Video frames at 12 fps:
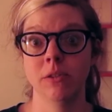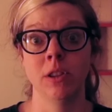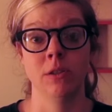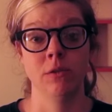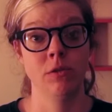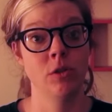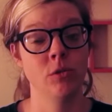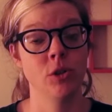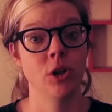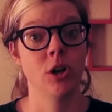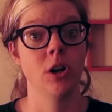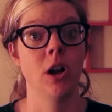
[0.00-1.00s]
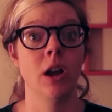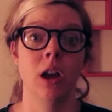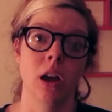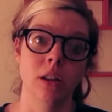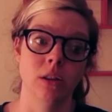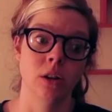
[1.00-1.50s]
in the future.
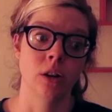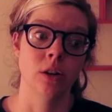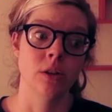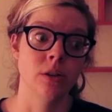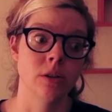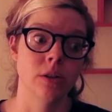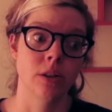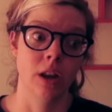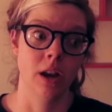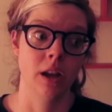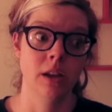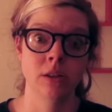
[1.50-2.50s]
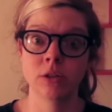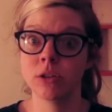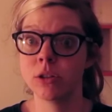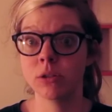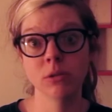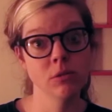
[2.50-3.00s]
I, I learned that I can
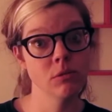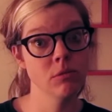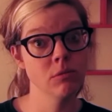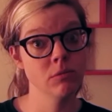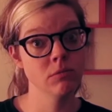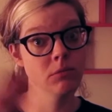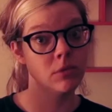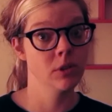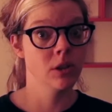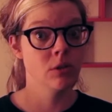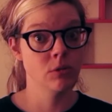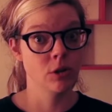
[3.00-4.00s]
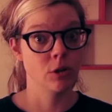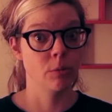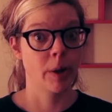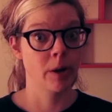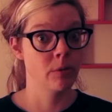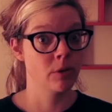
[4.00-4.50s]
just do YouTube.
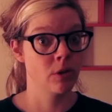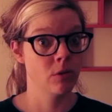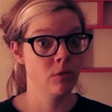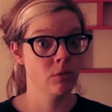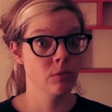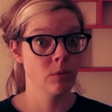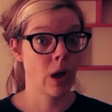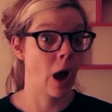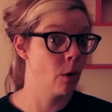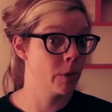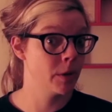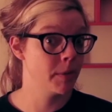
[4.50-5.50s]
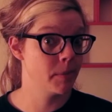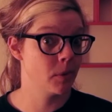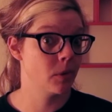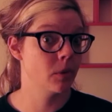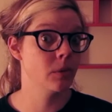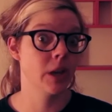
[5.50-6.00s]
I don't know how many
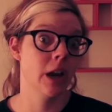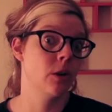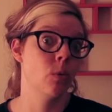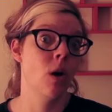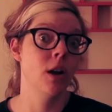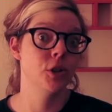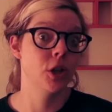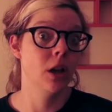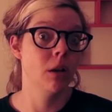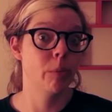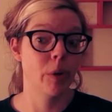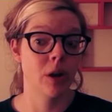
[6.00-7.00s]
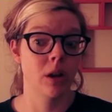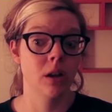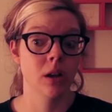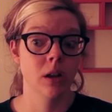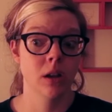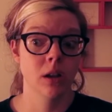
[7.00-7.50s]
people care to watch it, but
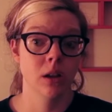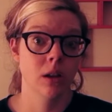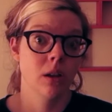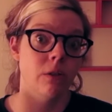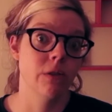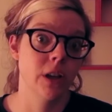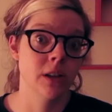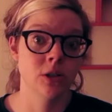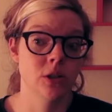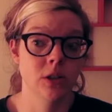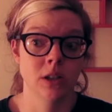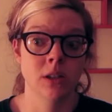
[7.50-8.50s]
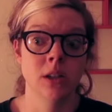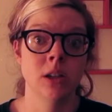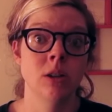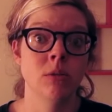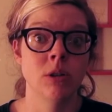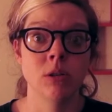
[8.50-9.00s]
if I can just
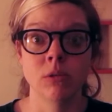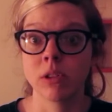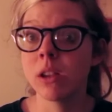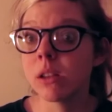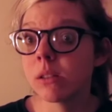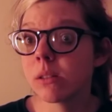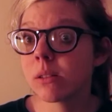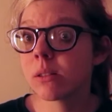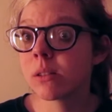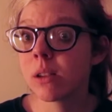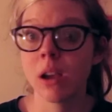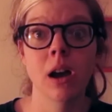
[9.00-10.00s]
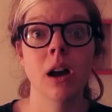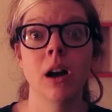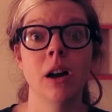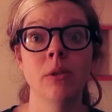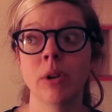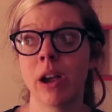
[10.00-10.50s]
continue to do this,
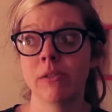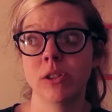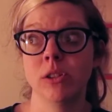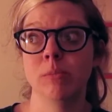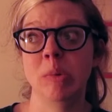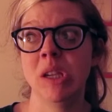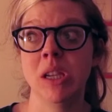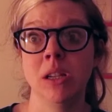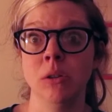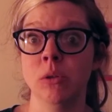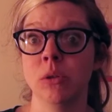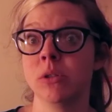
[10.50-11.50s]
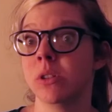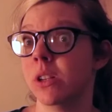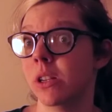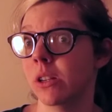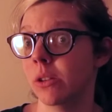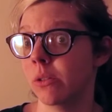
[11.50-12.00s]
I don't have to be in New York
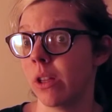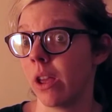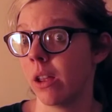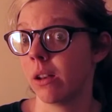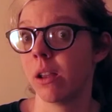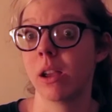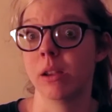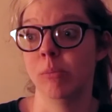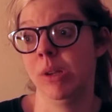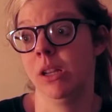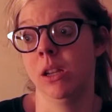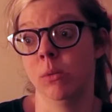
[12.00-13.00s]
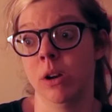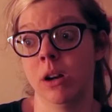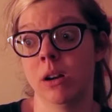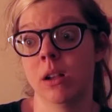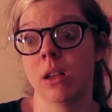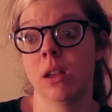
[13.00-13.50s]
City to do that. I can be
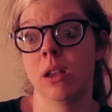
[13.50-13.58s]
anywhere.